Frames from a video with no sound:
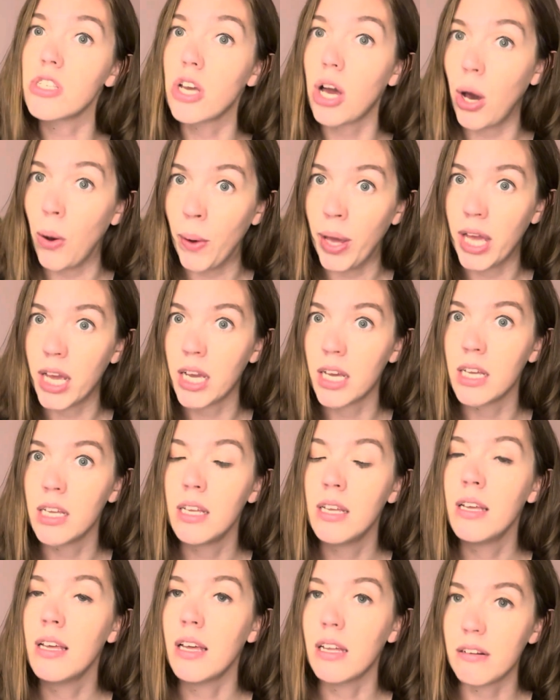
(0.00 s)
going
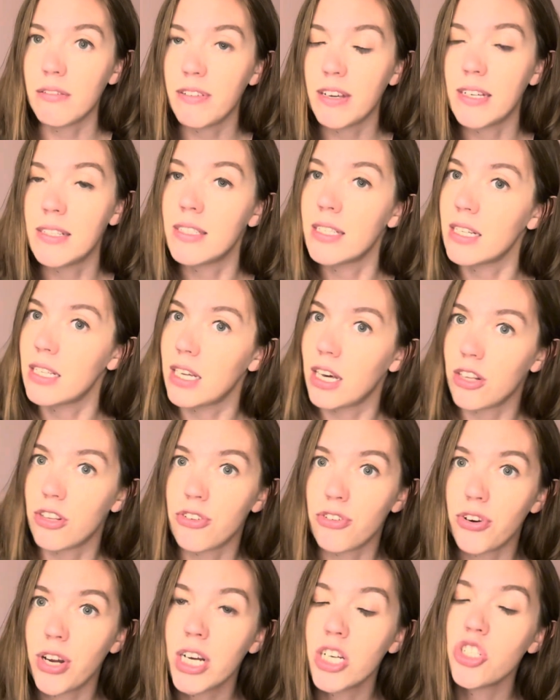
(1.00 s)
and facing the other
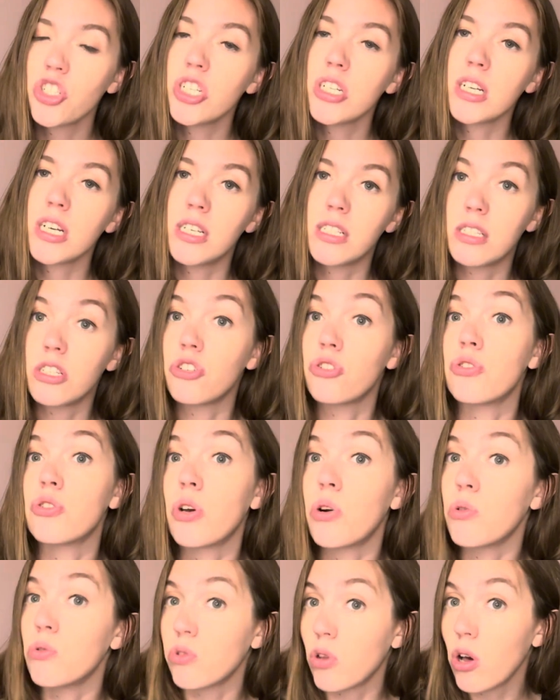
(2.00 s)
direction because they're
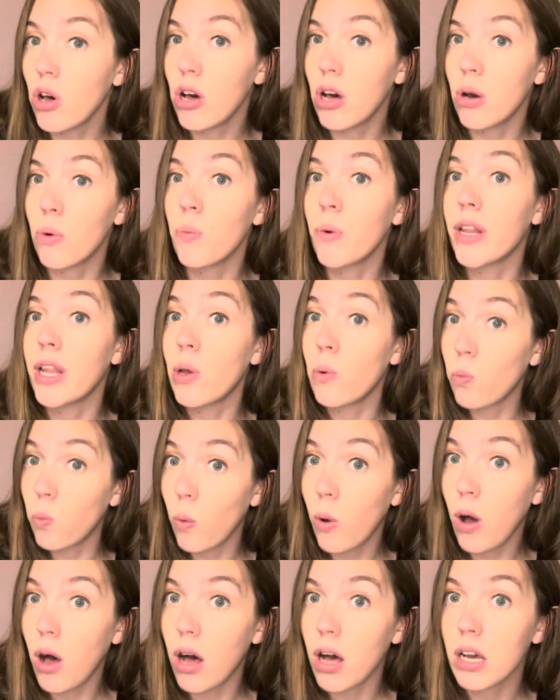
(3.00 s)
so long when they
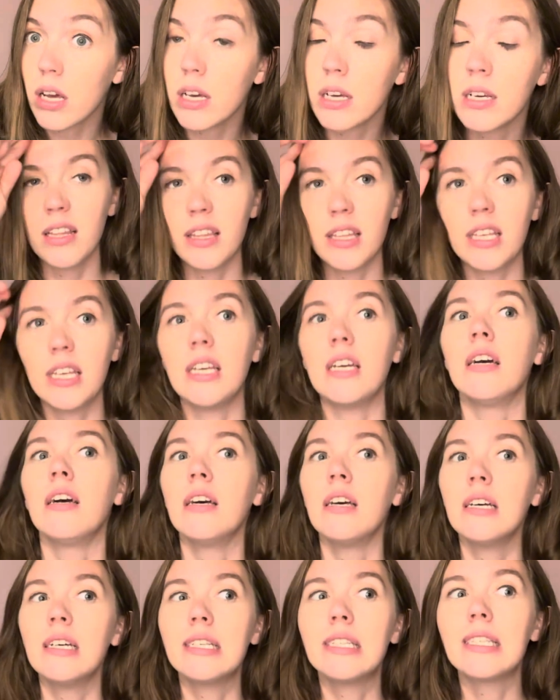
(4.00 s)
walk. The
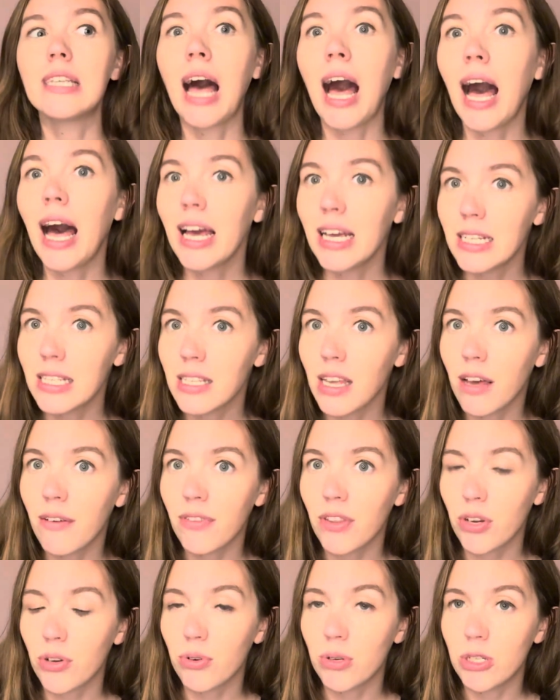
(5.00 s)
size of
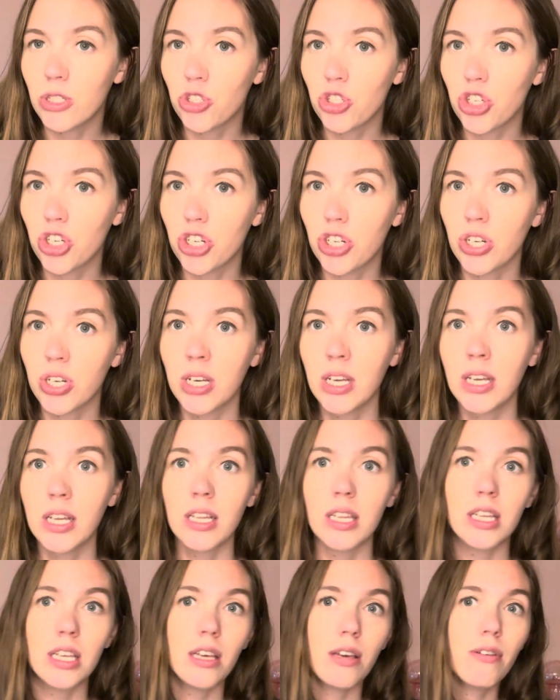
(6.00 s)
the creature,
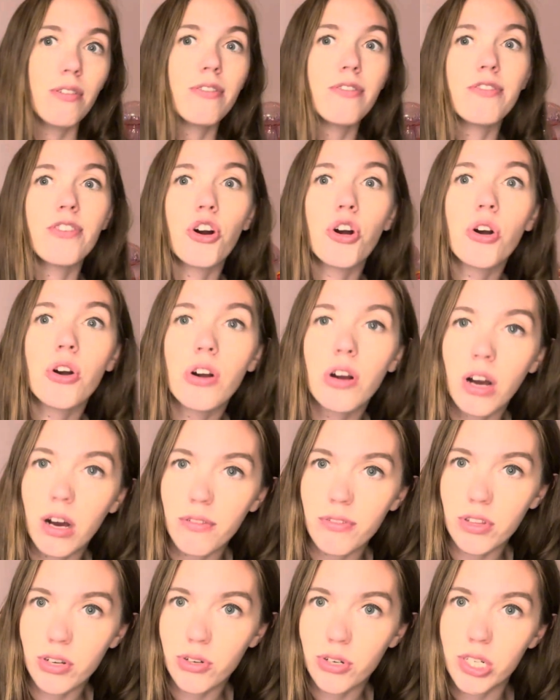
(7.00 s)
the fur of
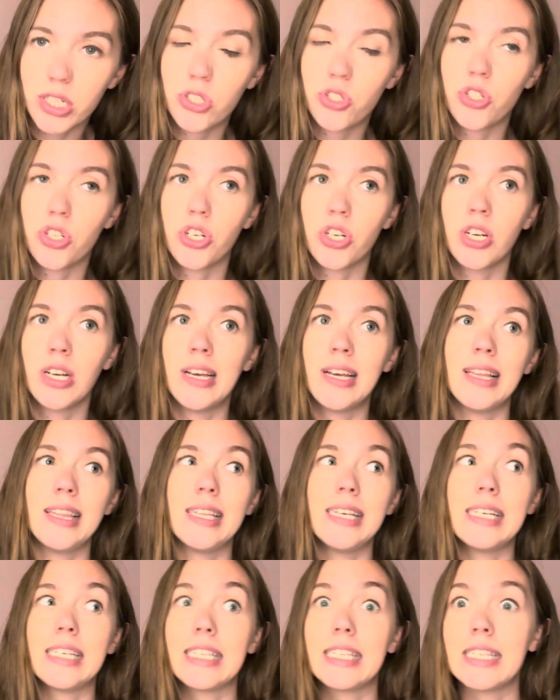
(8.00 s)
the creature,
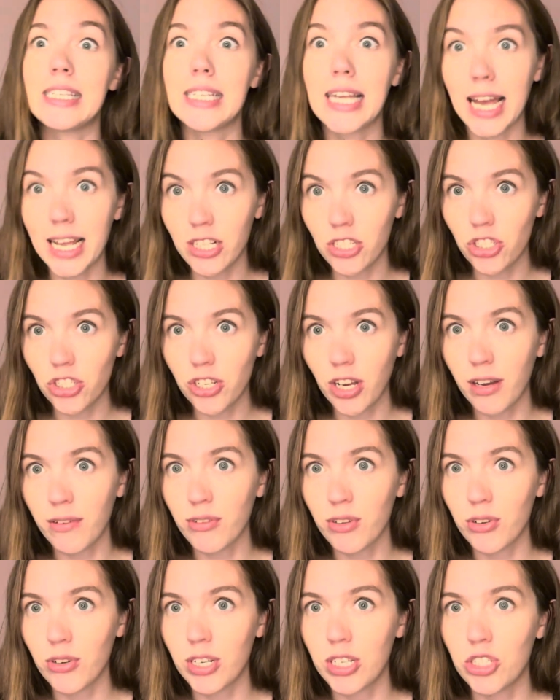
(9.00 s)
the stench of
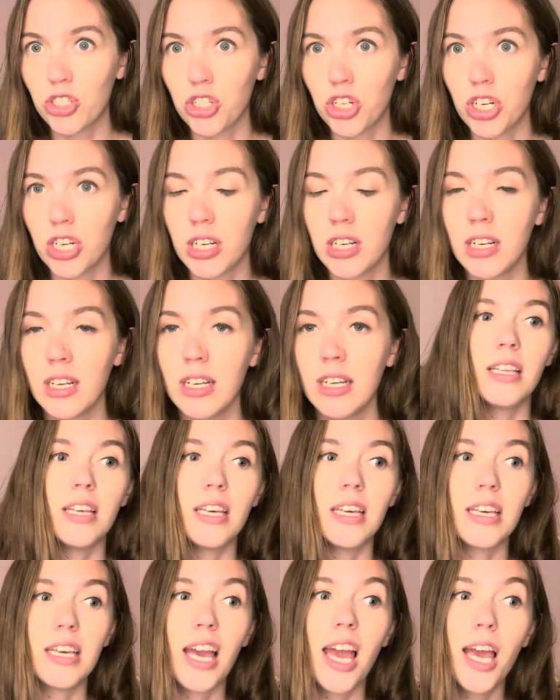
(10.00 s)
the creature,
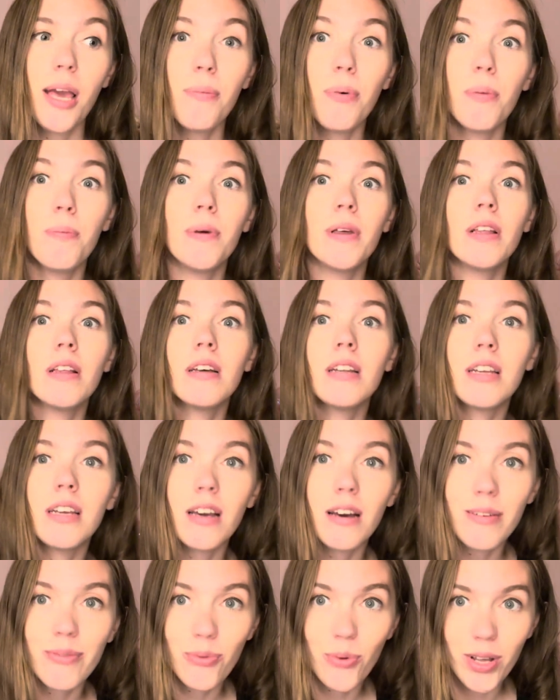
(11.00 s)
the capability
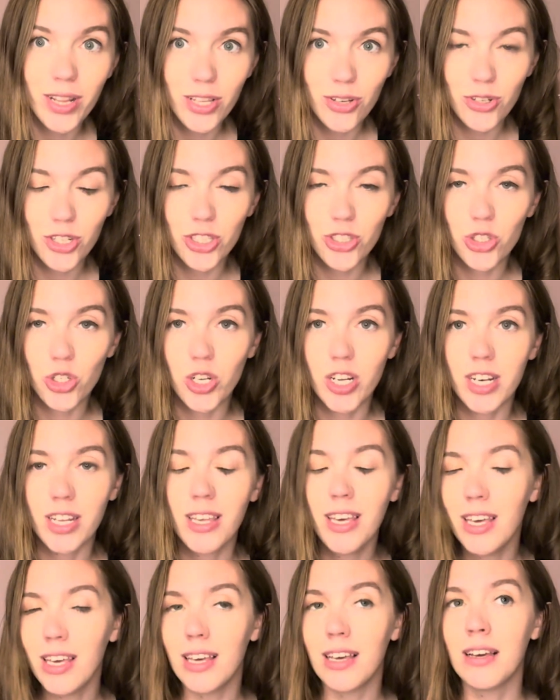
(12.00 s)
of what the creature can
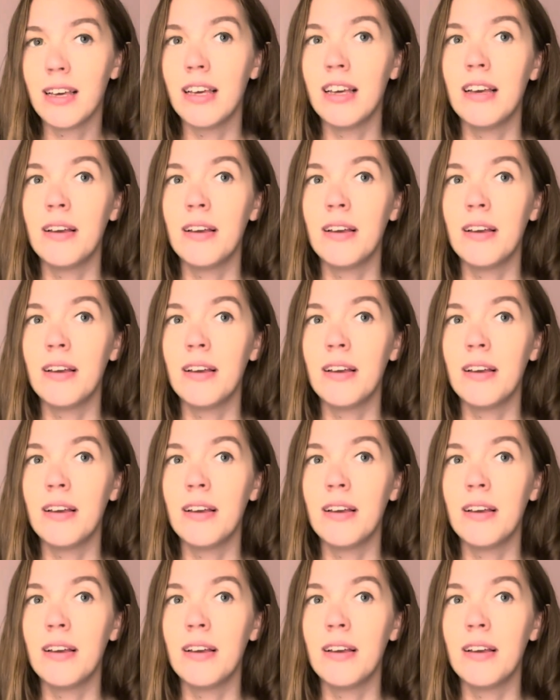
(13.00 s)
eat,